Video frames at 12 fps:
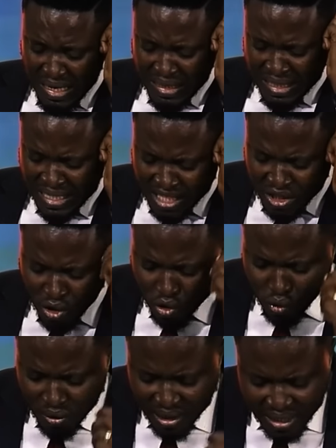Says not to
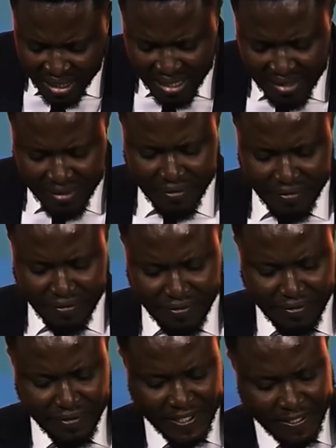
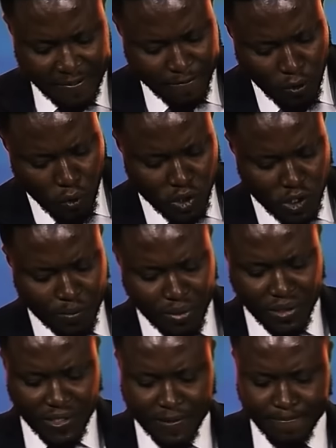grieve the Holy
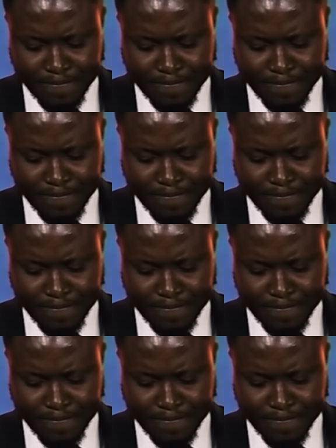Spirit.